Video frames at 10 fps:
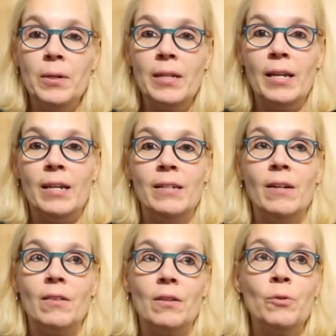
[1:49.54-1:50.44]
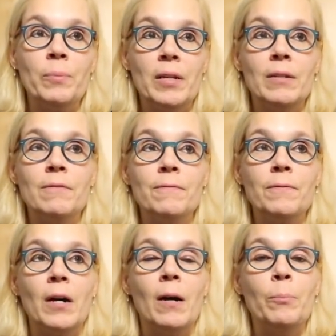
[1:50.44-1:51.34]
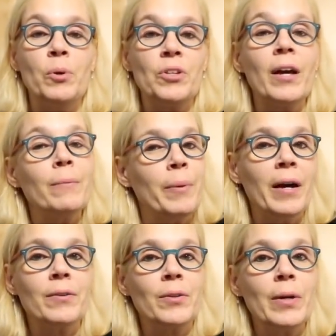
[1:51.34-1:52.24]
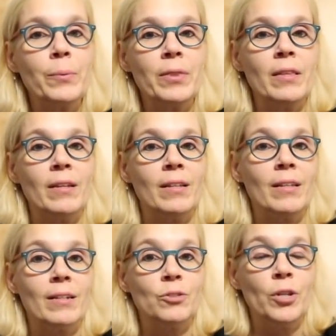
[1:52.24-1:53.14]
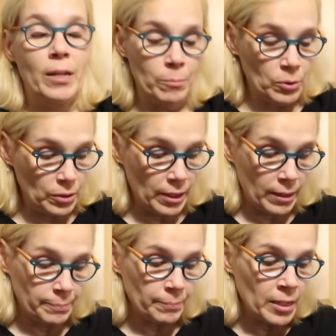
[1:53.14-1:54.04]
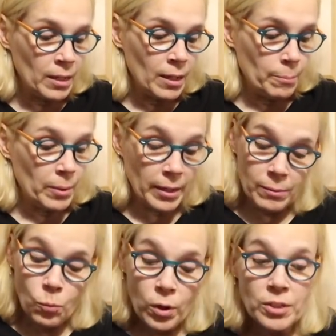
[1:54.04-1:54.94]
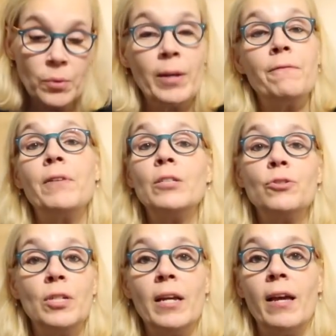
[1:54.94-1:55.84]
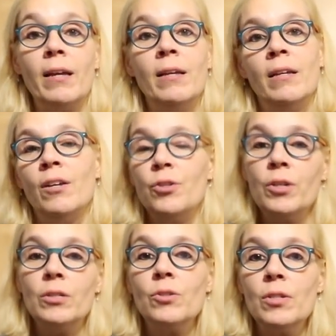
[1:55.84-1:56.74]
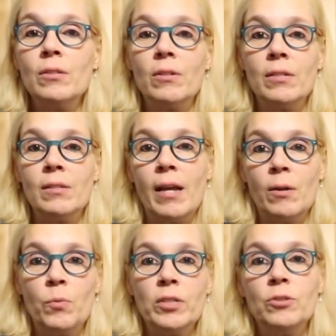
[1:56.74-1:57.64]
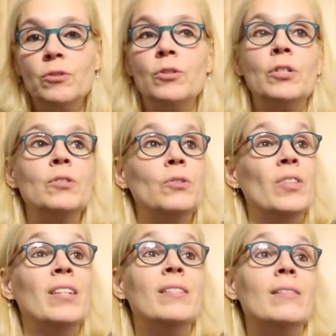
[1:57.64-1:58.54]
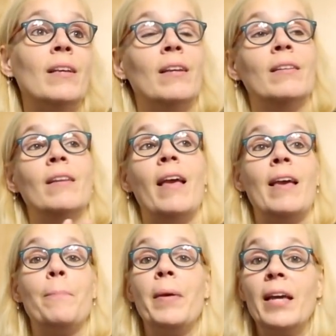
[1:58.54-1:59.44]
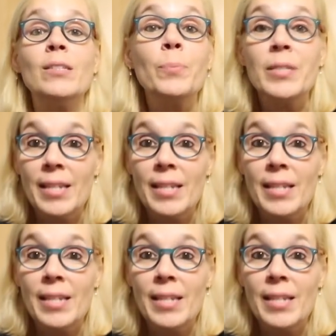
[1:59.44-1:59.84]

put in a little bit of uh, bouillon powder, I would think, like a chicken bouillon. But we're doing fish today. You could do this on a sandwich. You could do this in a baked